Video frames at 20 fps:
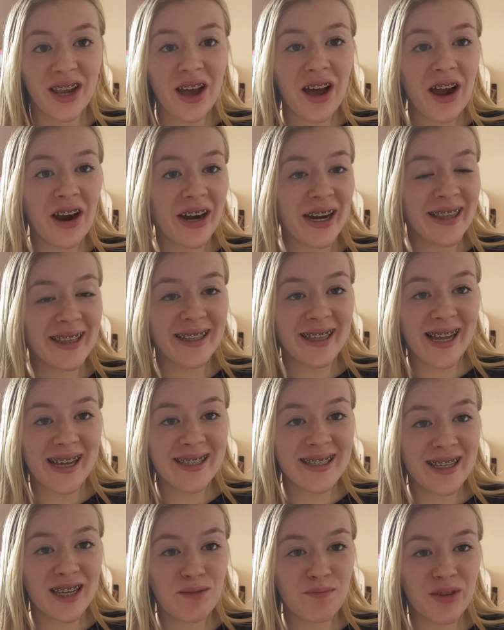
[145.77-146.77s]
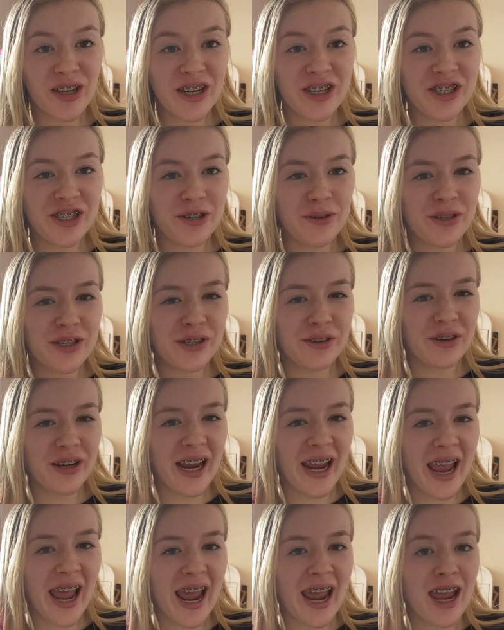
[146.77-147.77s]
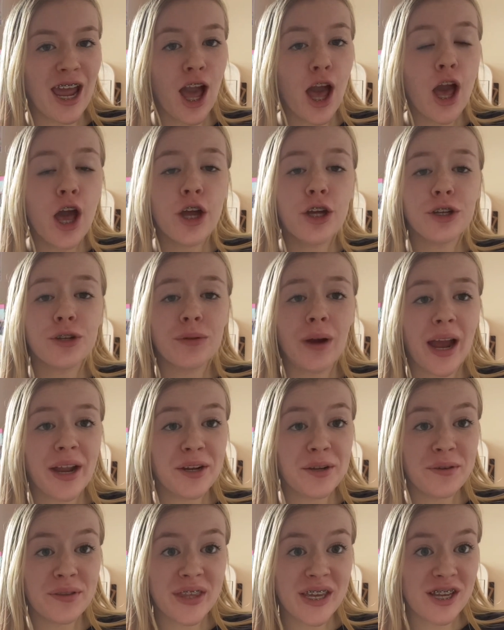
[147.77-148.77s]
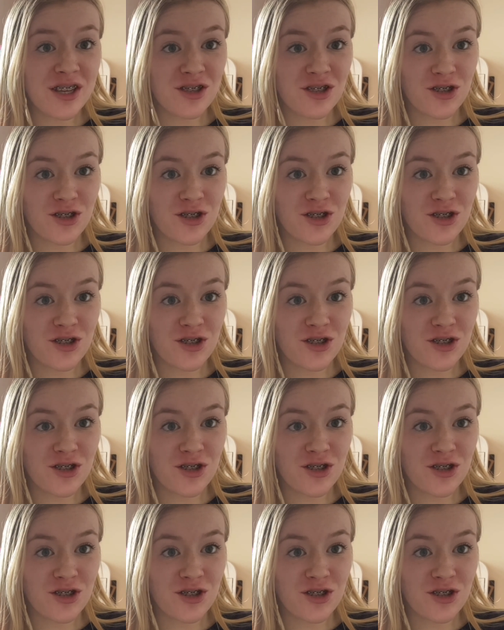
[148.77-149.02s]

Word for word: Alright, the last thing I'm gonna do is create a try new things